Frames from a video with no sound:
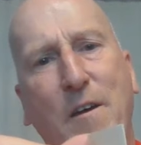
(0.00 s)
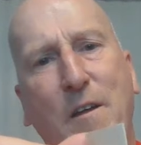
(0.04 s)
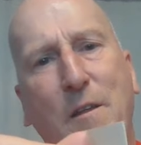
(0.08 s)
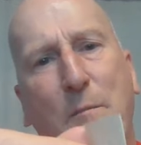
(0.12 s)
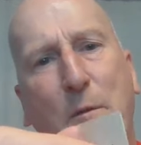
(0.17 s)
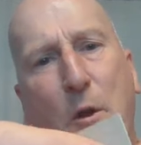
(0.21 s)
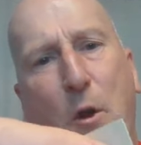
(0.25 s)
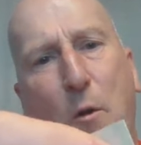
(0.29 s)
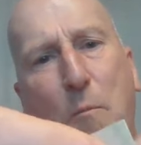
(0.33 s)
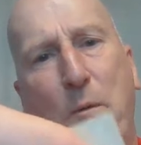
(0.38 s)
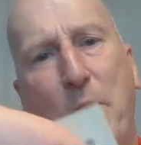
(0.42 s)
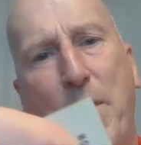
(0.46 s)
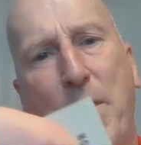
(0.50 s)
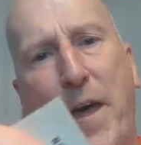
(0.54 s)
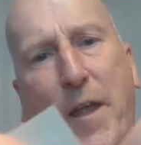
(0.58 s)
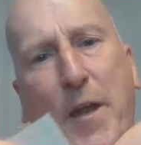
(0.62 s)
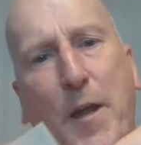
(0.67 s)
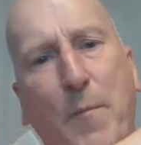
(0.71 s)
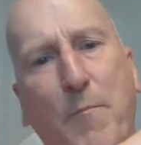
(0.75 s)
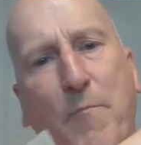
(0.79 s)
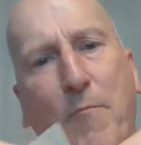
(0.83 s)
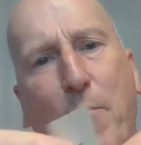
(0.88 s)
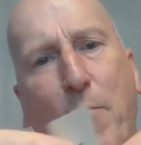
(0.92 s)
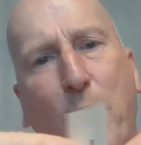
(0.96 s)
me open that
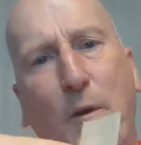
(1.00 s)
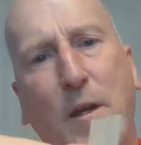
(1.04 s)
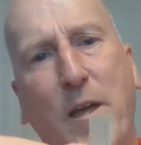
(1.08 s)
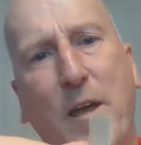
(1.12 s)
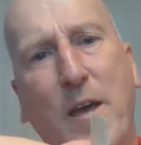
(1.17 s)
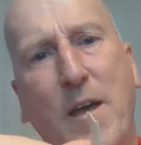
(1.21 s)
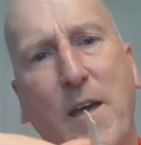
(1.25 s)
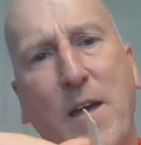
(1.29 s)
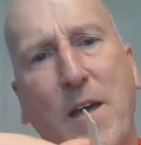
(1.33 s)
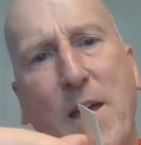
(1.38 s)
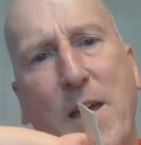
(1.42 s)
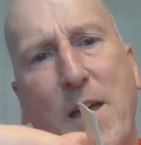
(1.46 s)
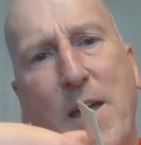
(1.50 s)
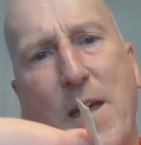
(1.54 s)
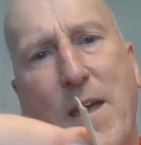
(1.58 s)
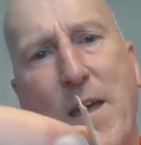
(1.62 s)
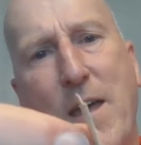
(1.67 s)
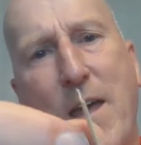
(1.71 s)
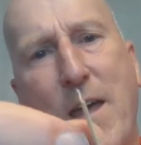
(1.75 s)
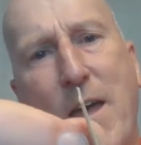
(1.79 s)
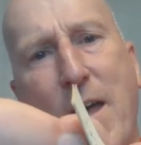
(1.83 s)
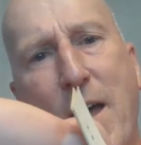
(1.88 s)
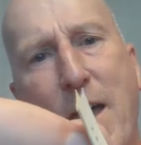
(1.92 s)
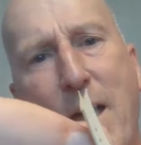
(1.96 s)
up for you.
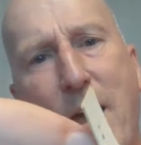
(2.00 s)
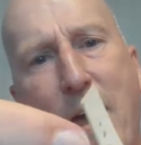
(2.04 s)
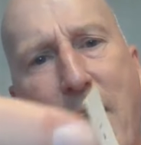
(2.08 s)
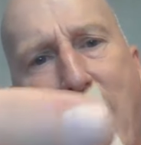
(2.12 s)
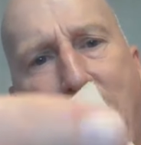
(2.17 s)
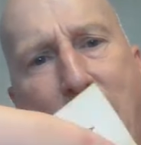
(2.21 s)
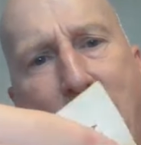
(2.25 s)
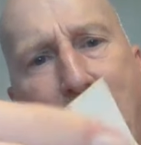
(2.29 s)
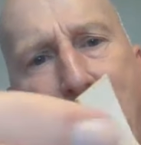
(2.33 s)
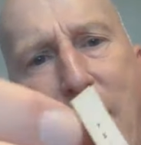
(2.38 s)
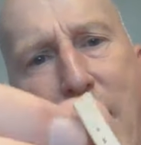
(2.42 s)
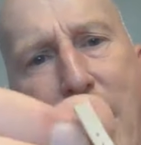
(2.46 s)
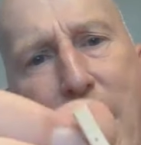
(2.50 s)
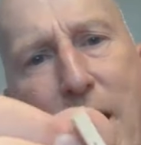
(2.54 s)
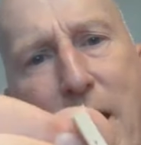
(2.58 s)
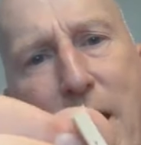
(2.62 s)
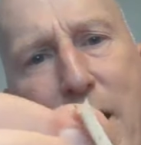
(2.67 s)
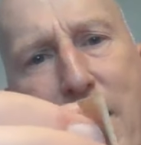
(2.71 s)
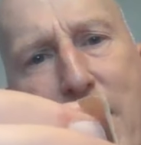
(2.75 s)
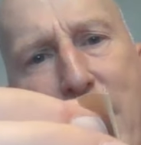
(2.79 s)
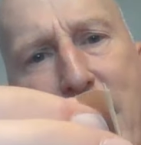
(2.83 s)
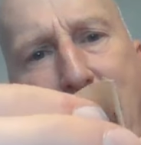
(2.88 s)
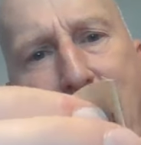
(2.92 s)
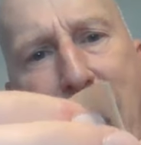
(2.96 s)

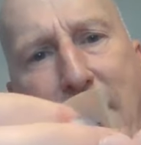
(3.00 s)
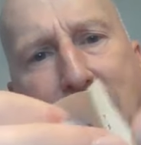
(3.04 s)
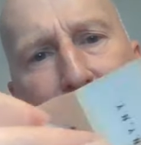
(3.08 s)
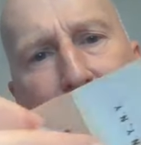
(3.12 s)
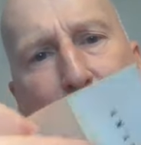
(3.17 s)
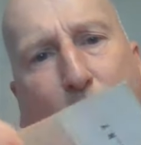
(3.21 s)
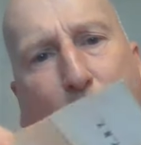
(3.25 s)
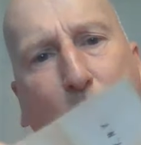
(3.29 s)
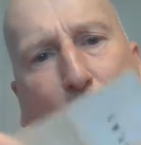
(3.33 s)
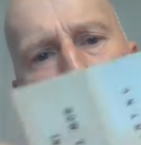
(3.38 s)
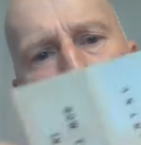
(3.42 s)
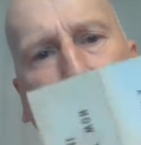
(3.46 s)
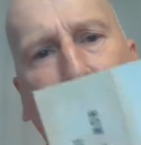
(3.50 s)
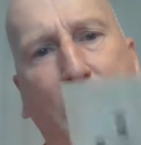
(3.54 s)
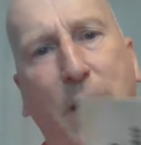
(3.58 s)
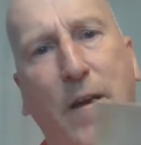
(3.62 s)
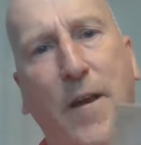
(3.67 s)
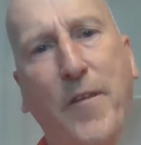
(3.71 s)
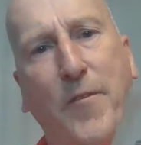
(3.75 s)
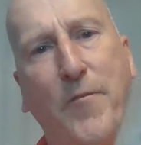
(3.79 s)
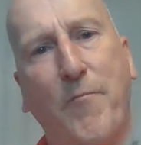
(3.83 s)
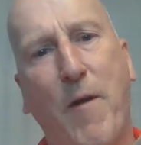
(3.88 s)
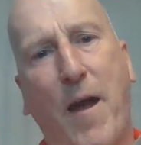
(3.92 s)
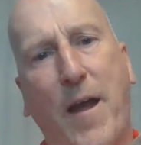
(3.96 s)
Okay, get it open. There
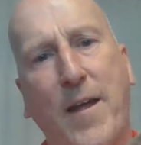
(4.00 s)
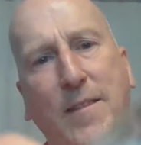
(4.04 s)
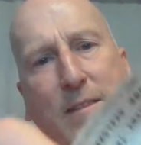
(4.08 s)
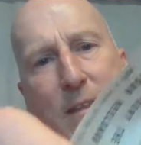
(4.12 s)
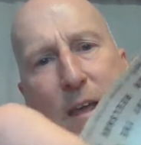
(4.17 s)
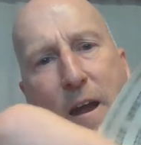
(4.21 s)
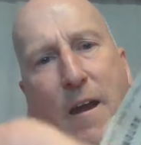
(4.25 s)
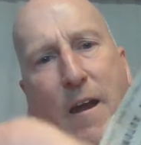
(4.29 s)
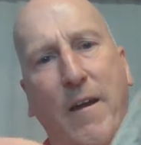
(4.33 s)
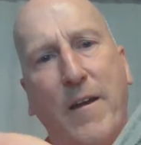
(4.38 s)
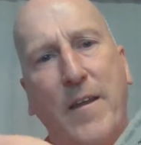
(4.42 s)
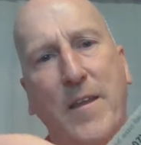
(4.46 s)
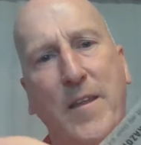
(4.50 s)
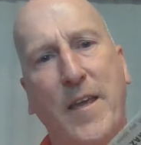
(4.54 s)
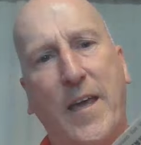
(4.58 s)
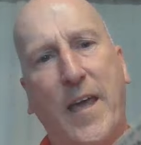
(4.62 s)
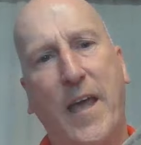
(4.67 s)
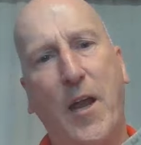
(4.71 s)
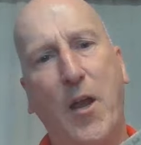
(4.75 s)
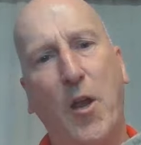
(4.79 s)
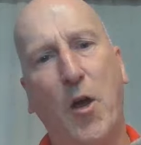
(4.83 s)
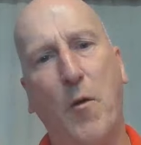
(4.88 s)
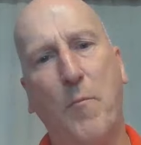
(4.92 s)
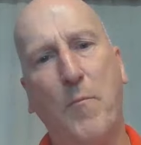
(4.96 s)
it is, right there. You
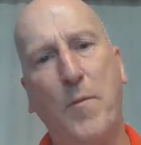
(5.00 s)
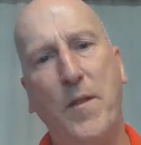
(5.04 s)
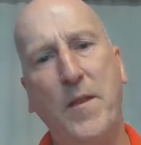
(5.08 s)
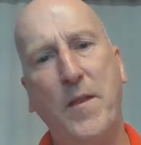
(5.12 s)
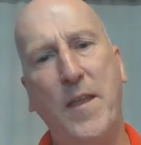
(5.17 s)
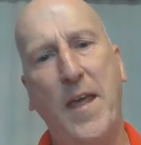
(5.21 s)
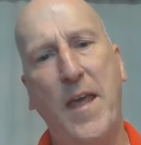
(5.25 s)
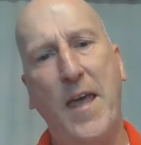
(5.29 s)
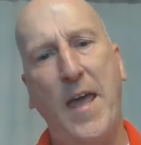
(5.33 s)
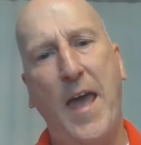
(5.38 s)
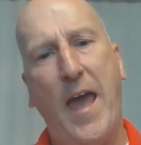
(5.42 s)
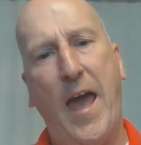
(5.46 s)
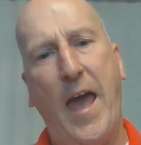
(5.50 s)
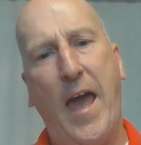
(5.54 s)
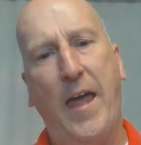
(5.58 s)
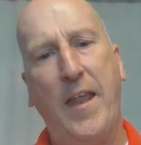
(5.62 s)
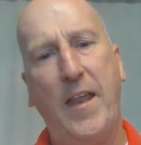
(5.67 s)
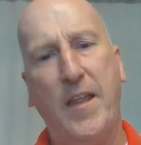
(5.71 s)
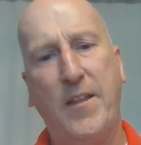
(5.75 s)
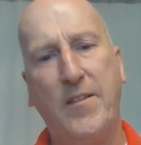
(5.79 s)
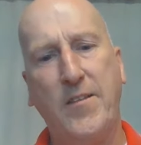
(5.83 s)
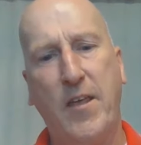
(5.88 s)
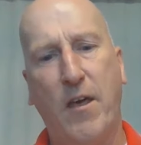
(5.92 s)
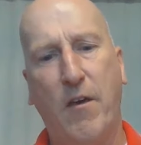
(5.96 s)
get it open,
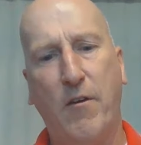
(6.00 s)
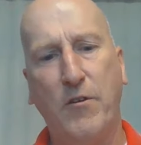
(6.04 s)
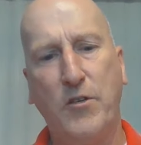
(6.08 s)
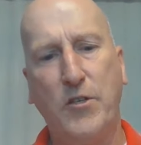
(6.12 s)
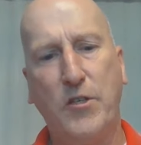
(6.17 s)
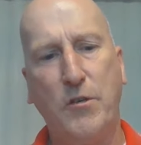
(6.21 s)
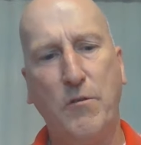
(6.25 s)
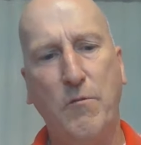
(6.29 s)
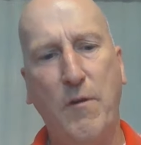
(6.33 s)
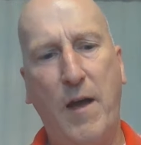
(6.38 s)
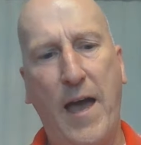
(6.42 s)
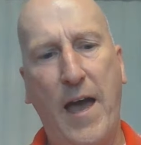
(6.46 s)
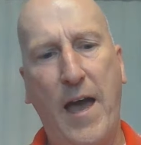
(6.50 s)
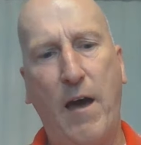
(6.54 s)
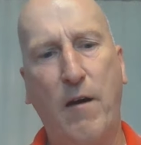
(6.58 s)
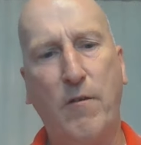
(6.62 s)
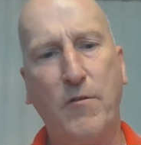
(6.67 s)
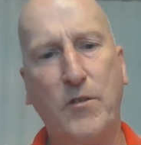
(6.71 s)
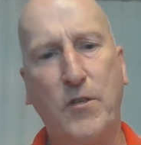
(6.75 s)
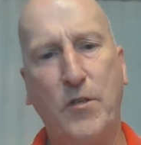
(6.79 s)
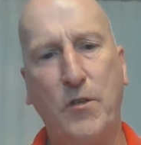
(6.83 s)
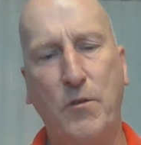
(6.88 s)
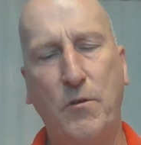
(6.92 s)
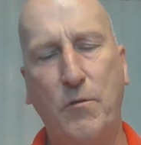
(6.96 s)
and it tells you how
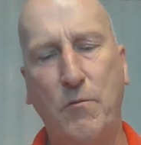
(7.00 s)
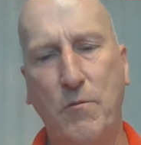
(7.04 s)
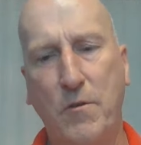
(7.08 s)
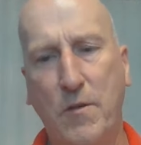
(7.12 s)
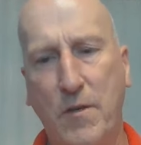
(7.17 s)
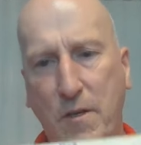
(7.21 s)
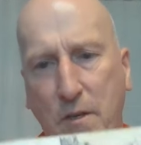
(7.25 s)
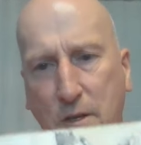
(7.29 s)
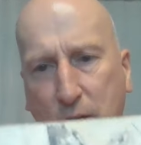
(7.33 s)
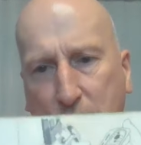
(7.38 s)
to,